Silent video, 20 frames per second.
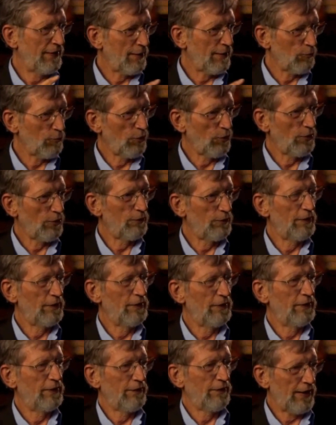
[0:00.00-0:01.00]
In that
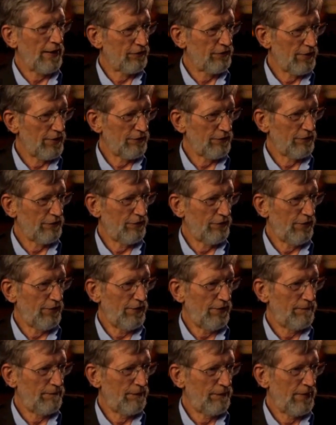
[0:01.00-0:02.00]
world, that's
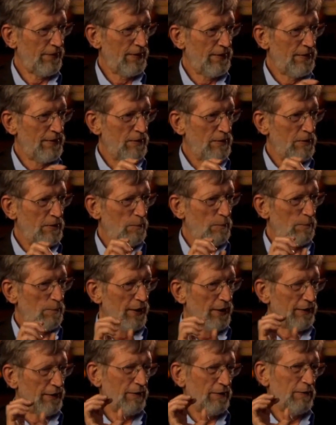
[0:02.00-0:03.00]
necessary.
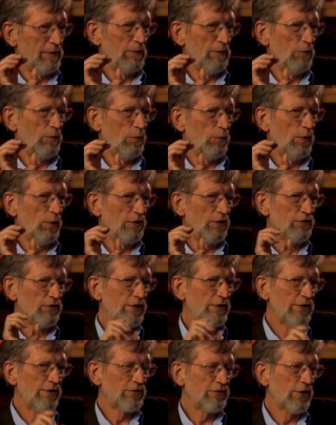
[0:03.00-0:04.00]
But
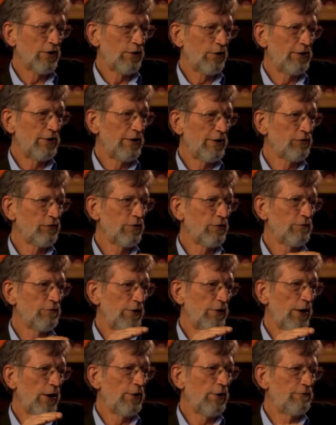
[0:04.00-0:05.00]
what's necessary
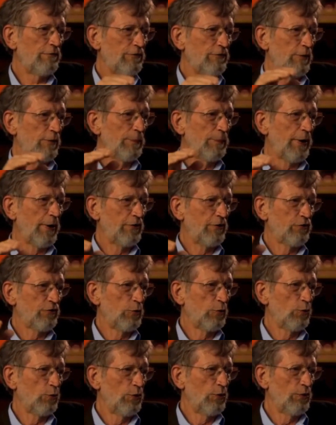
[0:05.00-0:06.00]
doesn't vary from
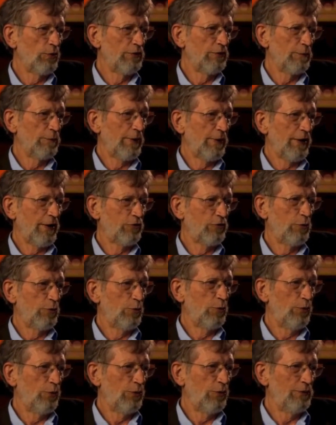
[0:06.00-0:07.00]
possible world to
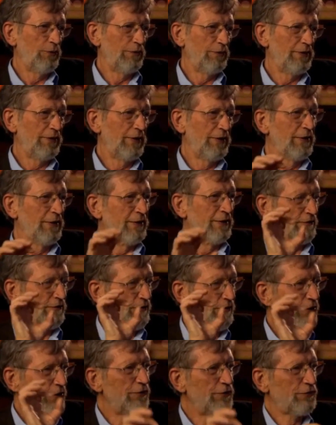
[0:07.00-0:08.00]
possible world.
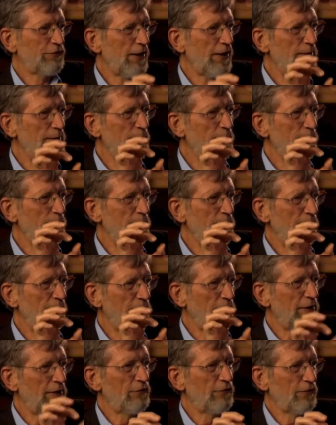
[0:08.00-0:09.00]
The very same
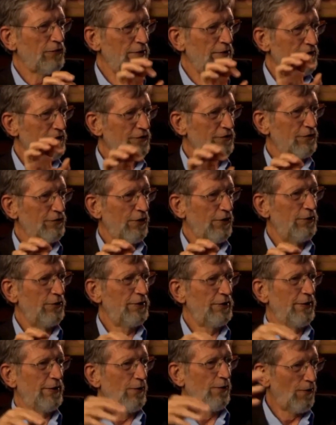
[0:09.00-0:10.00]
things are
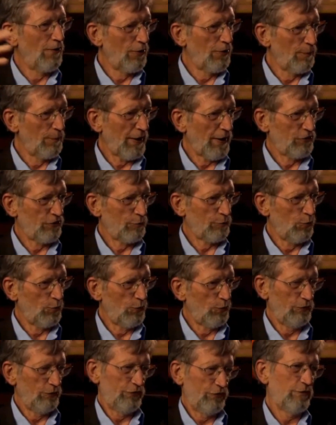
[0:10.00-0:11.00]
necessary in all the
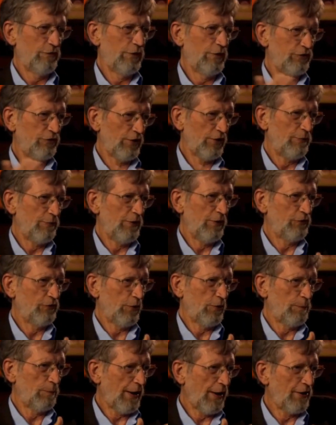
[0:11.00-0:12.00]
possible worlds. The very same
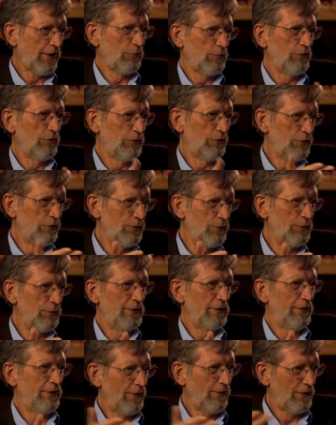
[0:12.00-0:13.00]
things are possible,
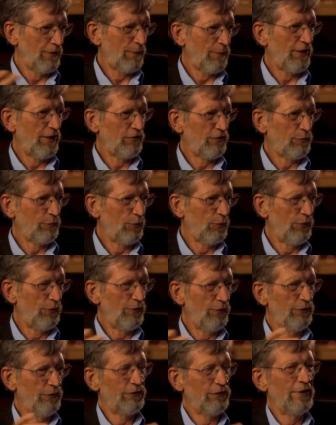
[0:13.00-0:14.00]
too, in all the possible
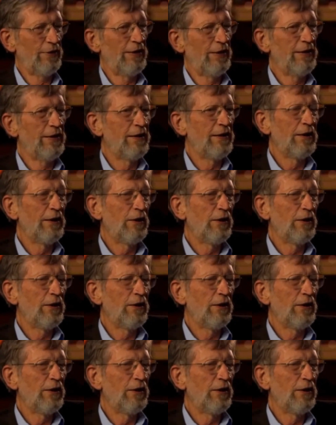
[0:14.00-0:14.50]
worlds.